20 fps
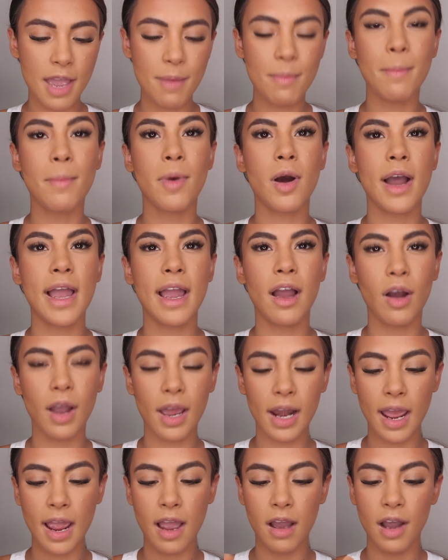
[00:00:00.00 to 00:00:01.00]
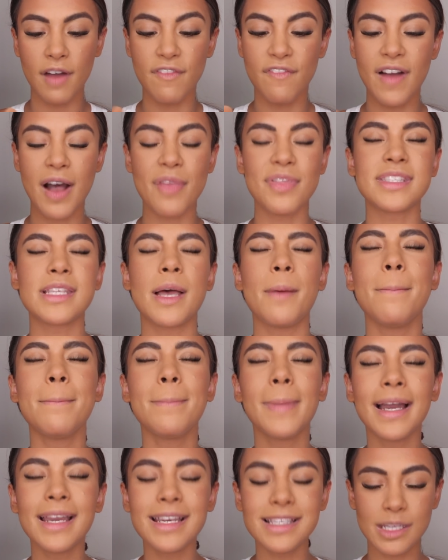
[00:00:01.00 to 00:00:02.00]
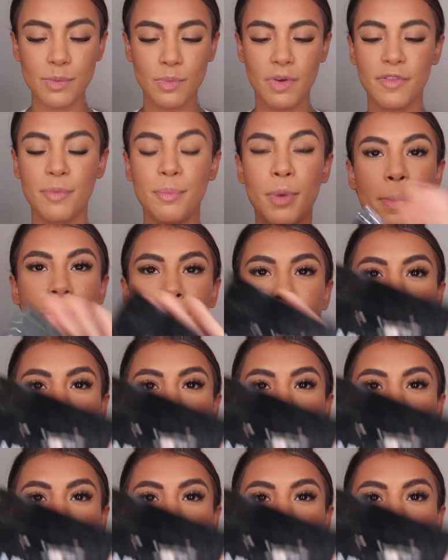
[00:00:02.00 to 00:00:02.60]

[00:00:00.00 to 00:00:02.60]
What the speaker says: my highlighter, I found this amazing one for Bobbi